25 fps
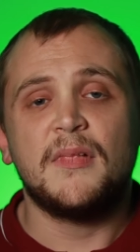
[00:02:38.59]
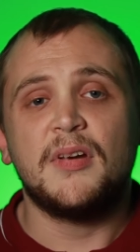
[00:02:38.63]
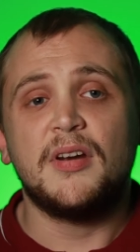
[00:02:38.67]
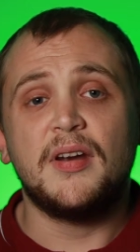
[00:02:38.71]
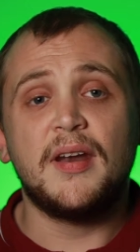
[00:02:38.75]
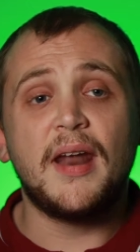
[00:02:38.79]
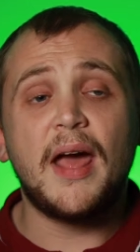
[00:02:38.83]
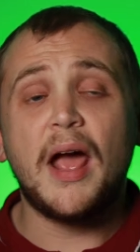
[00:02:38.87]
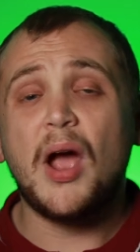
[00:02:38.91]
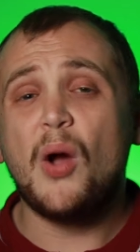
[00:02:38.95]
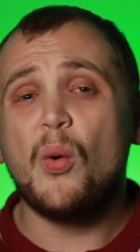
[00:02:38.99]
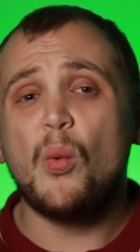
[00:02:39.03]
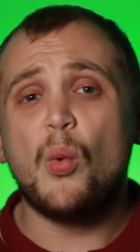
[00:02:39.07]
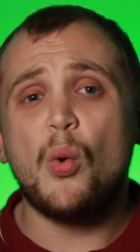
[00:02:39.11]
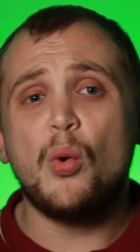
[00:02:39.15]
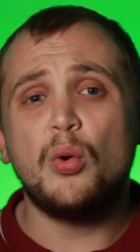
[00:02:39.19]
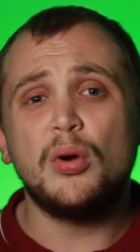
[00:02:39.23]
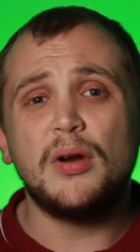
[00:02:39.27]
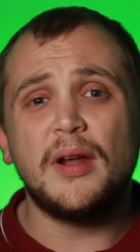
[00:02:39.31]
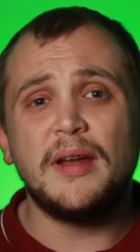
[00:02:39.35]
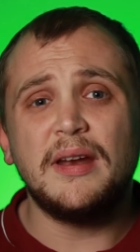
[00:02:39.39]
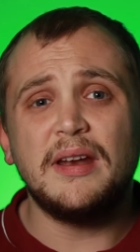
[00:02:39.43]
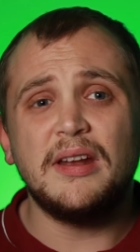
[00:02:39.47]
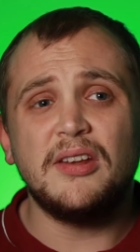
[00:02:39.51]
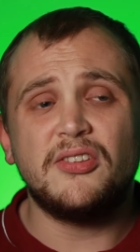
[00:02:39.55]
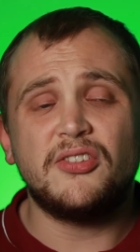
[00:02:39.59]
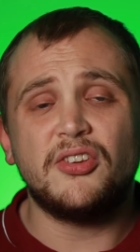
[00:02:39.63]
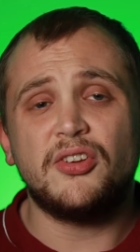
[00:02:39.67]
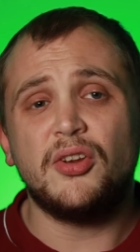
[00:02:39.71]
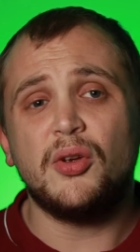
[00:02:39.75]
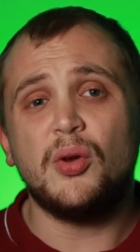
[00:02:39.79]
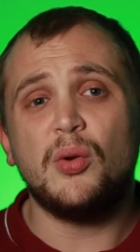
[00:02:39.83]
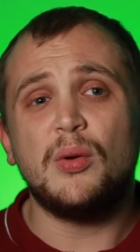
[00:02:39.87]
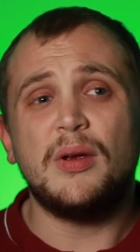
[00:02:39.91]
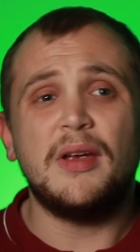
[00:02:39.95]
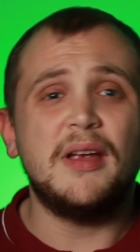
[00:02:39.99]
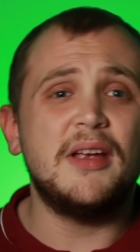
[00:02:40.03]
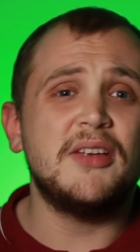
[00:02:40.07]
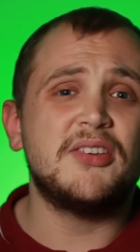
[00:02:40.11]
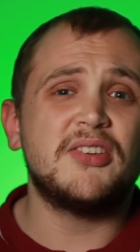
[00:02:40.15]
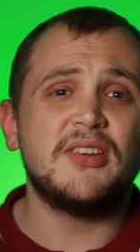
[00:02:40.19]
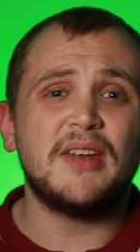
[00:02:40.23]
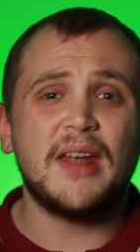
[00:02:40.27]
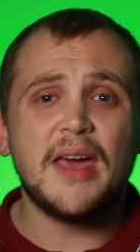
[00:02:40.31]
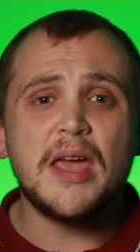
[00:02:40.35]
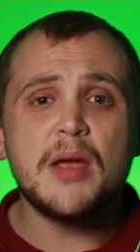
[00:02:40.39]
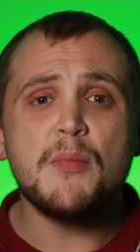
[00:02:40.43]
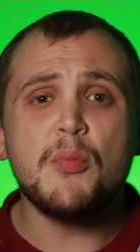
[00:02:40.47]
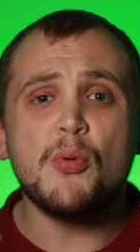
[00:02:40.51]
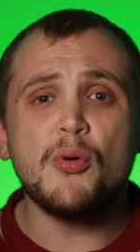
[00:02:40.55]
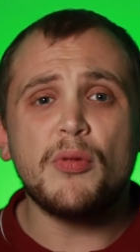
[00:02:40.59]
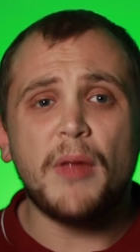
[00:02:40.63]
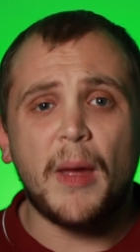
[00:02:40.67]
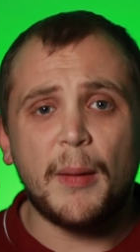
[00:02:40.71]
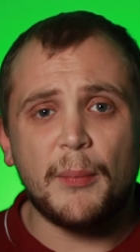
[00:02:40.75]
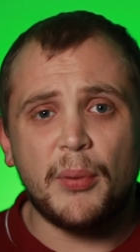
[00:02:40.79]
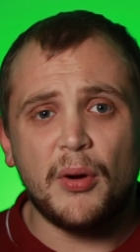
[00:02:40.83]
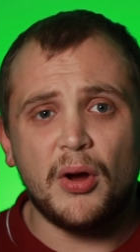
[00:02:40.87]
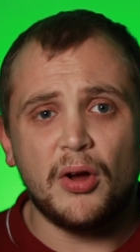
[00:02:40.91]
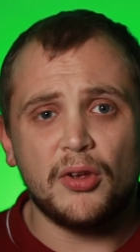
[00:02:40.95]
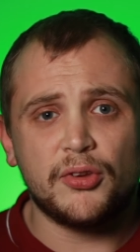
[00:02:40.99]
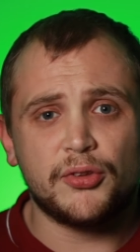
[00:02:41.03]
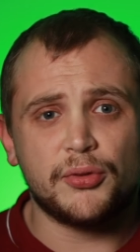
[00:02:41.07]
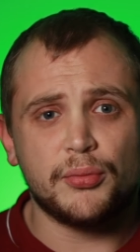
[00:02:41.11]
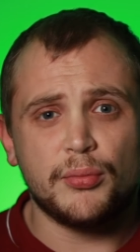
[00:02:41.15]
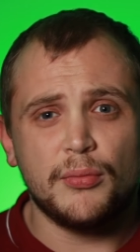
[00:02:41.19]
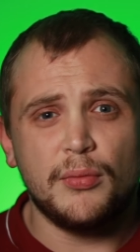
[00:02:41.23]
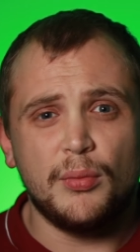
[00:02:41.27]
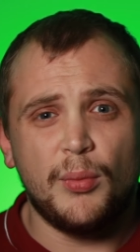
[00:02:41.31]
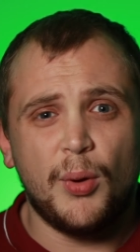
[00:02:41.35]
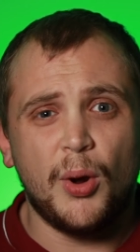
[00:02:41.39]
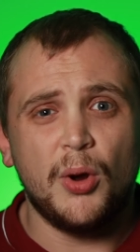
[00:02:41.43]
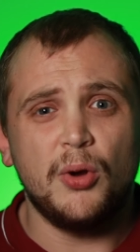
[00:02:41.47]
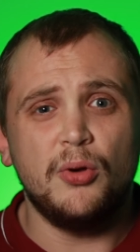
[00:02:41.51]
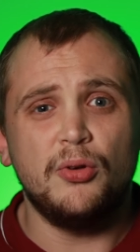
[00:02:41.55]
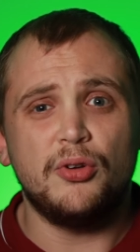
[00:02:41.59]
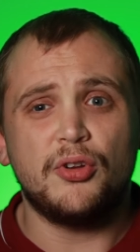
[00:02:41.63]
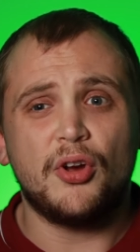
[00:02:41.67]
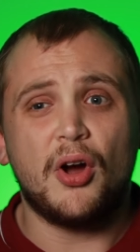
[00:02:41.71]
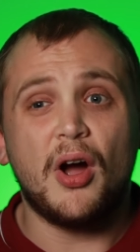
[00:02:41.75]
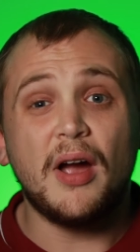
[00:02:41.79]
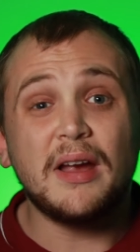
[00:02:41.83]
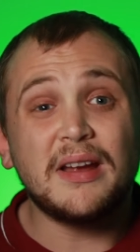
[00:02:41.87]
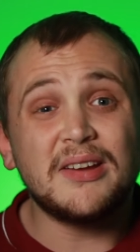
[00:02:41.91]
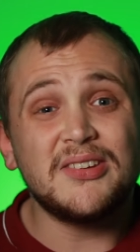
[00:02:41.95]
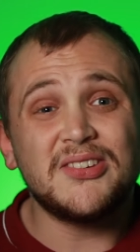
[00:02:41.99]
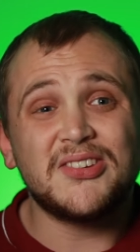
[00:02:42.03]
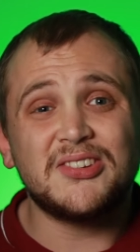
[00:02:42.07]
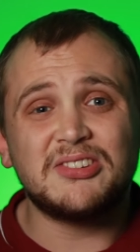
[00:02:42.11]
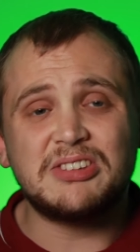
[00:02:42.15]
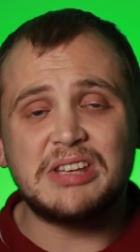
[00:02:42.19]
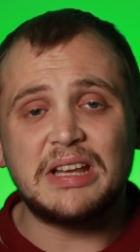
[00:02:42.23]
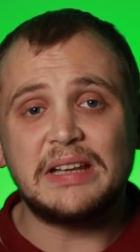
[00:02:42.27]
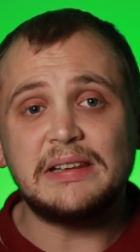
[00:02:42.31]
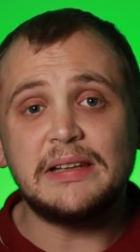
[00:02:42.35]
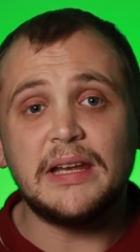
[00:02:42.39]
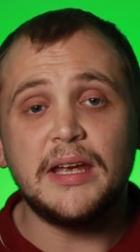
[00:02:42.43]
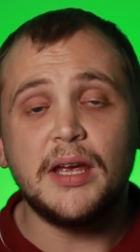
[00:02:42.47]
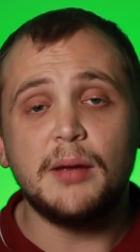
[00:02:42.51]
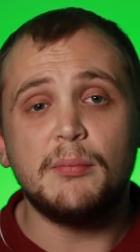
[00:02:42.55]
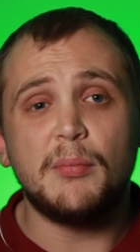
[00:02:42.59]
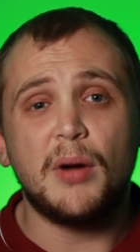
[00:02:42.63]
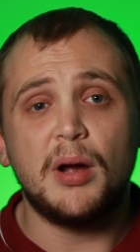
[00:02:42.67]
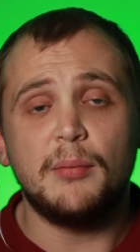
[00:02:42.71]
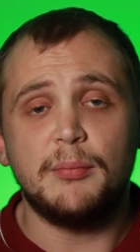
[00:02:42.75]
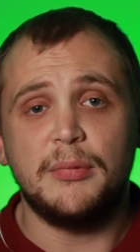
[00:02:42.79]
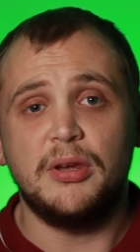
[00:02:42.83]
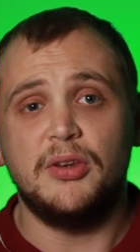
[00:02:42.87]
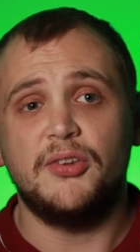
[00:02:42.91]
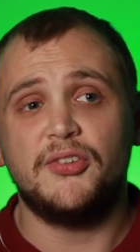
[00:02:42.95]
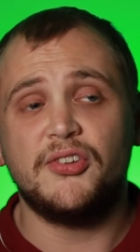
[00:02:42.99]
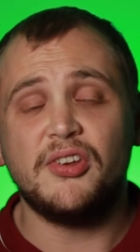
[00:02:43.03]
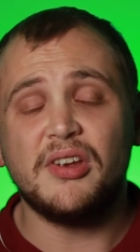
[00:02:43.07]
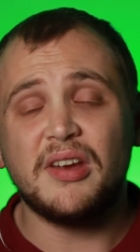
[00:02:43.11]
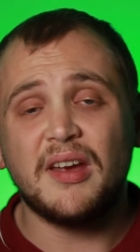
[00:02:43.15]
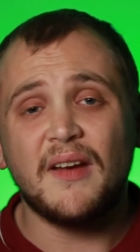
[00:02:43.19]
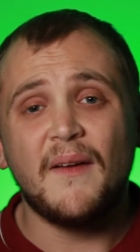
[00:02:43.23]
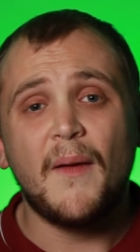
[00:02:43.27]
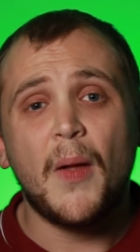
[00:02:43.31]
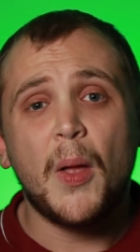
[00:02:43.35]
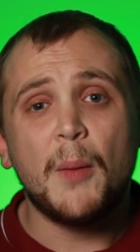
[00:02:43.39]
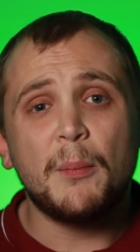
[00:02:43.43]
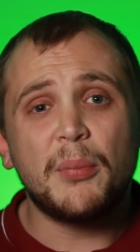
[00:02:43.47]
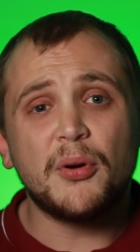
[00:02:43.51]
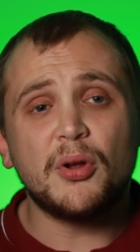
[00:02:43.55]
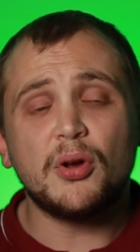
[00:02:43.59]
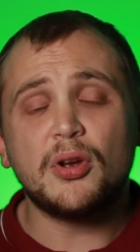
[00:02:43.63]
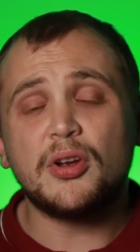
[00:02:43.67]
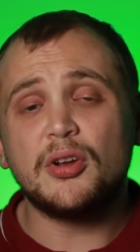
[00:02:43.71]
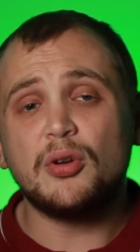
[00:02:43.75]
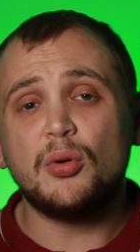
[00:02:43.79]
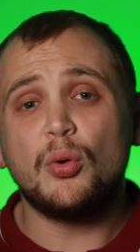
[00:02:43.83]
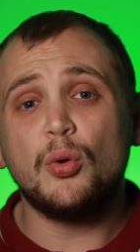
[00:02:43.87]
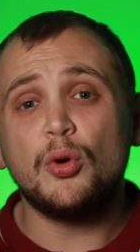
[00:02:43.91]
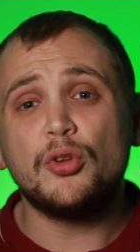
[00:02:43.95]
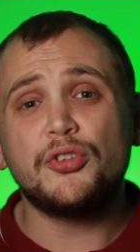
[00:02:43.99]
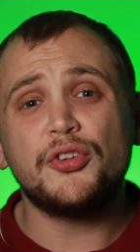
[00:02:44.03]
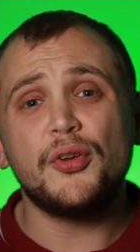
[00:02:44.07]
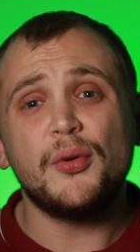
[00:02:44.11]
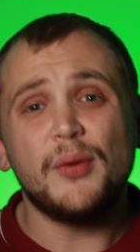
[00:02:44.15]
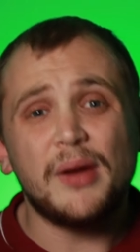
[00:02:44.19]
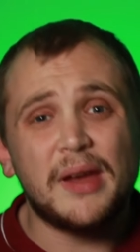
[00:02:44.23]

Now all I need to do is enable that pass-through mode. I can still hear my music, but I can also